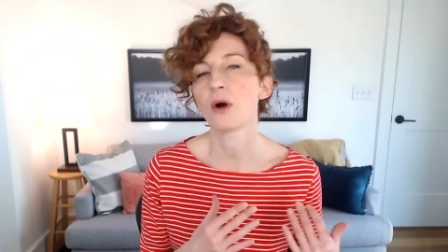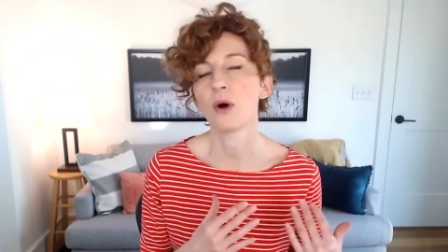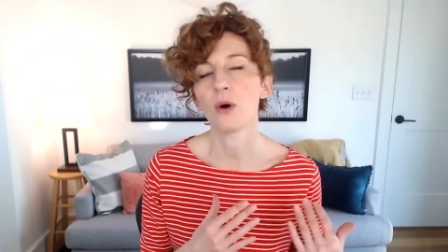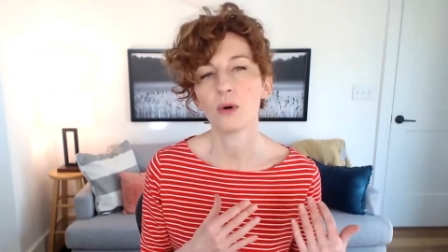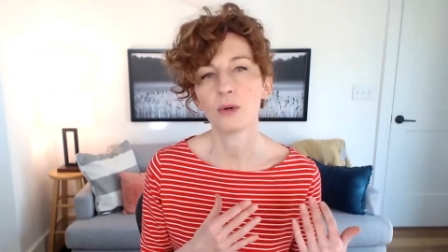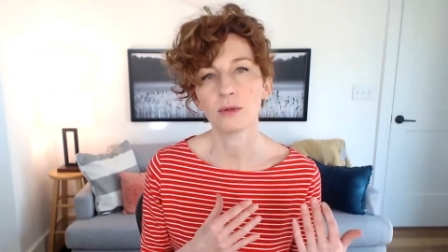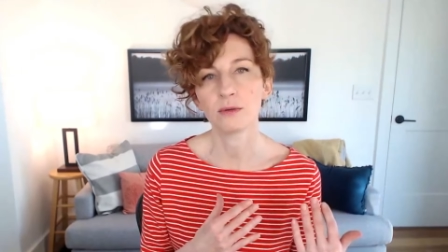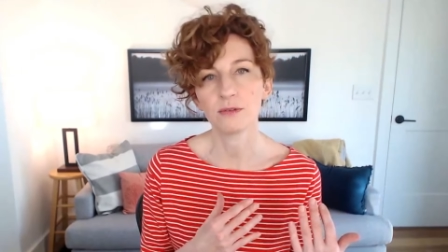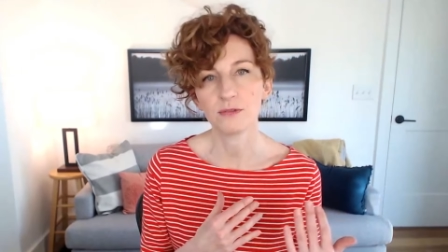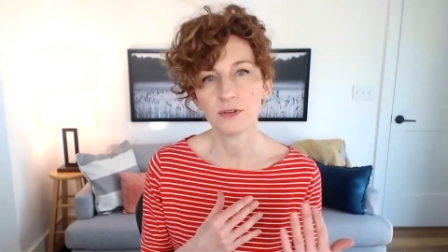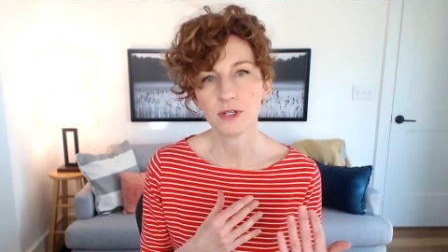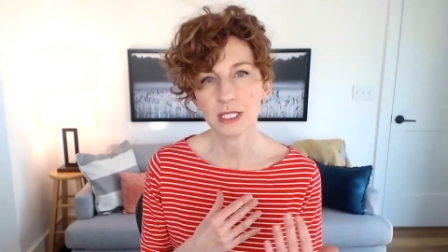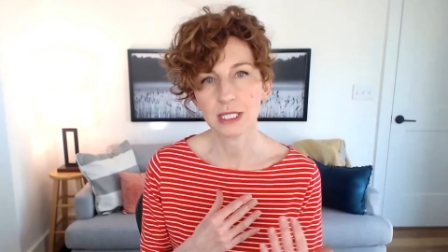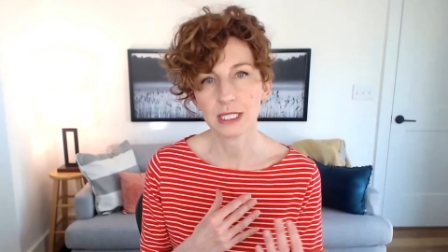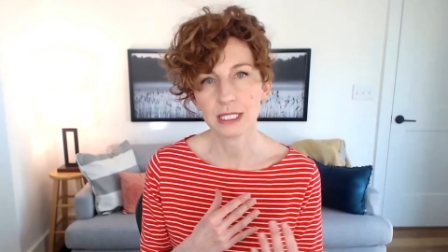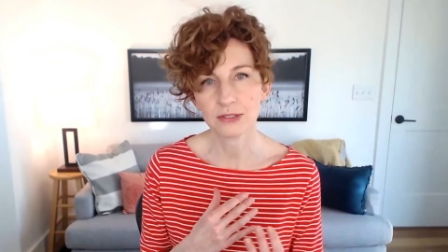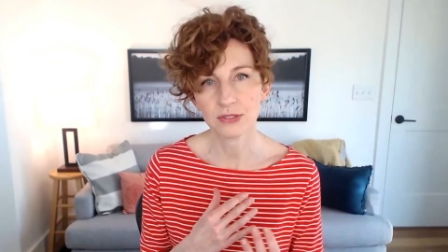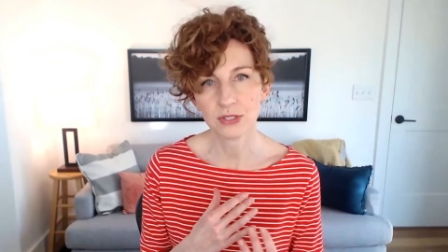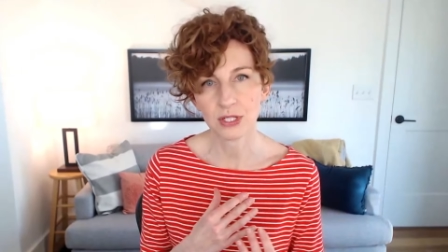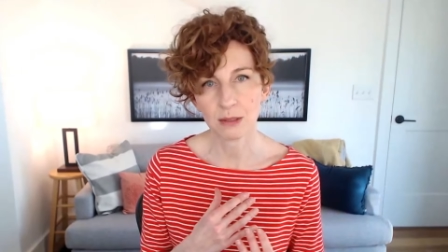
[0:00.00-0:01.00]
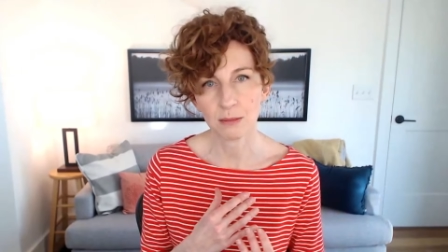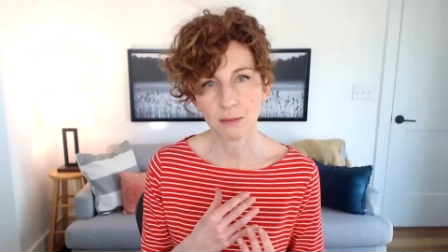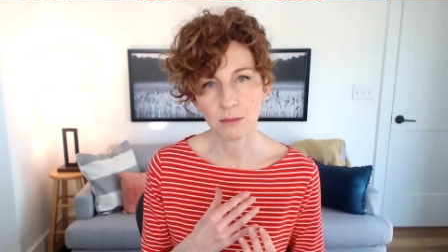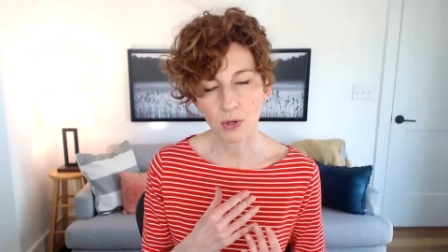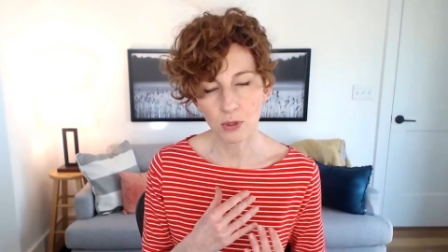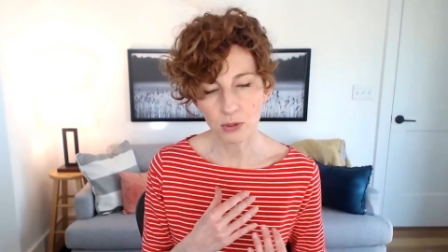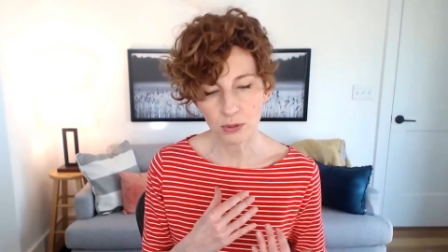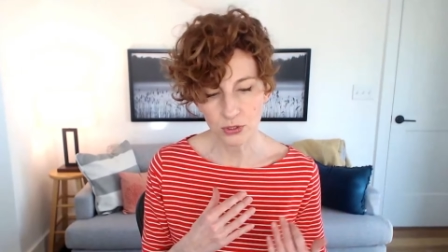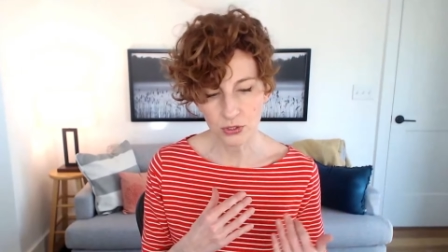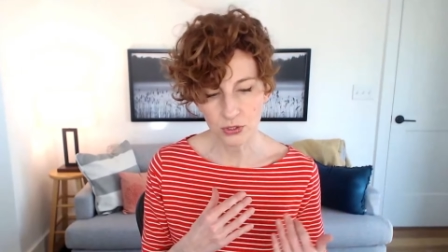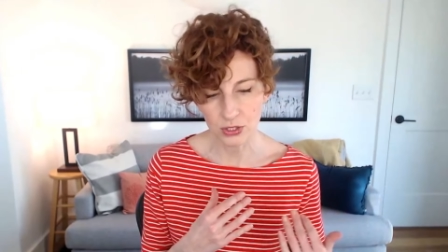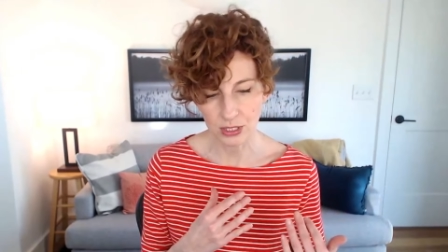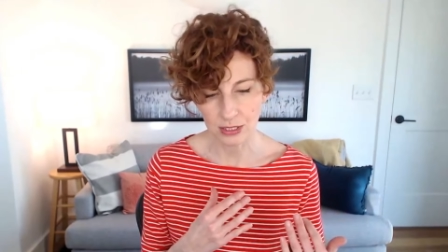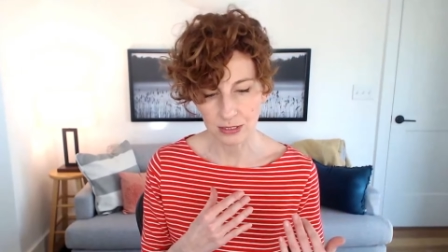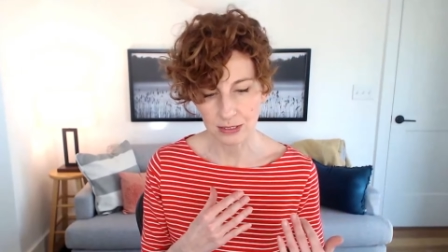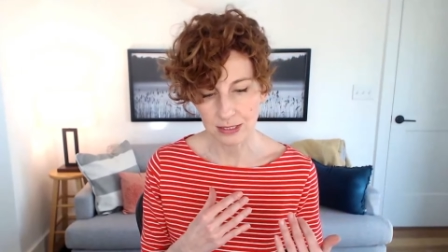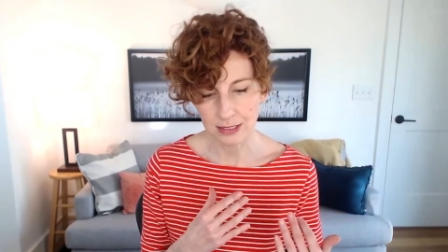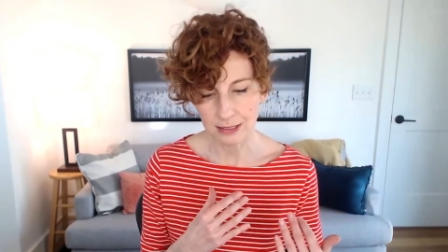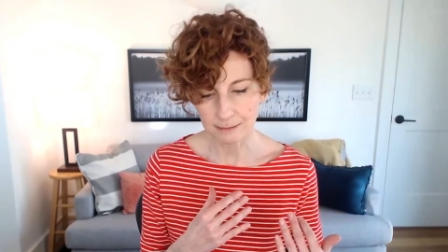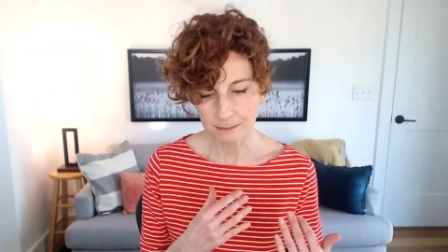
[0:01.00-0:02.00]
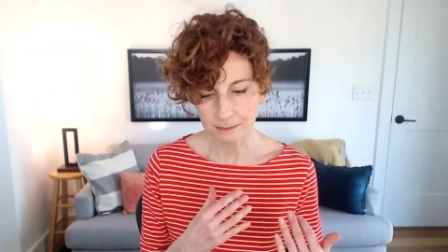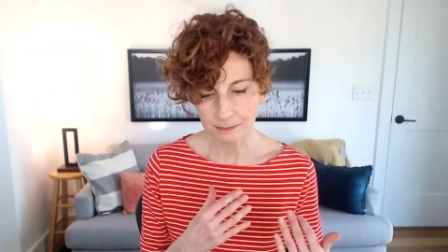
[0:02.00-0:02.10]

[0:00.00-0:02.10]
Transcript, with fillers: own feelings and emotions